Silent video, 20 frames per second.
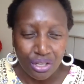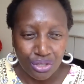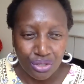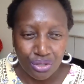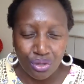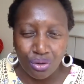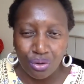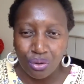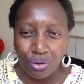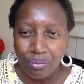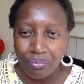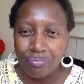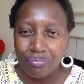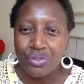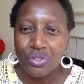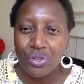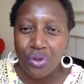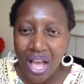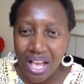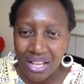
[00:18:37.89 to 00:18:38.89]
So
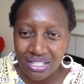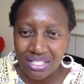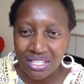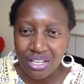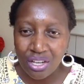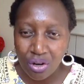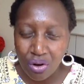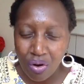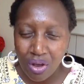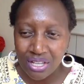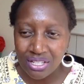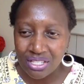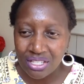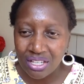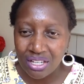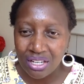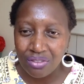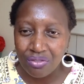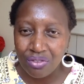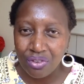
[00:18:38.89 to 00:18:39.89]
to answer your
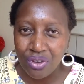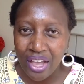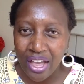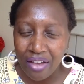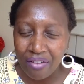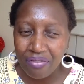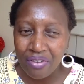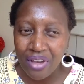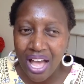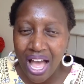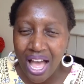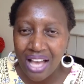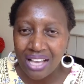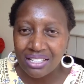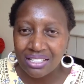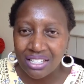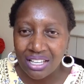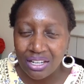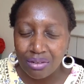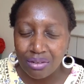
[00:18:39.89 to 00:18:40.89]
question, if you ever
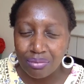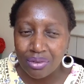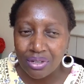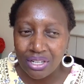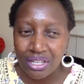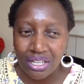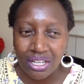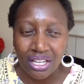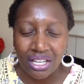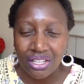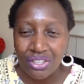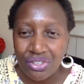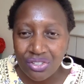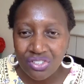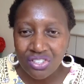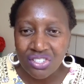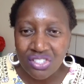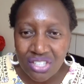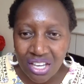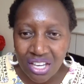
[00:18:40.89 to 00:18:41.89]
ask anybody, can
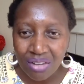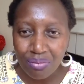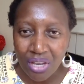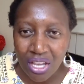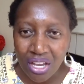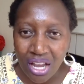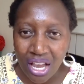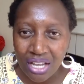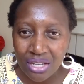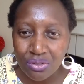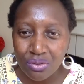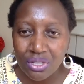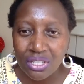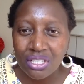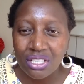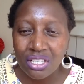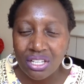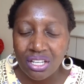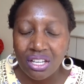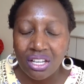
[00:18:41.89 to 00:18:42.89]
you just get me an
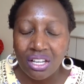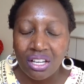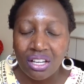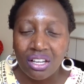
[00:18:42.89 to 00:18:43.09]
I-20?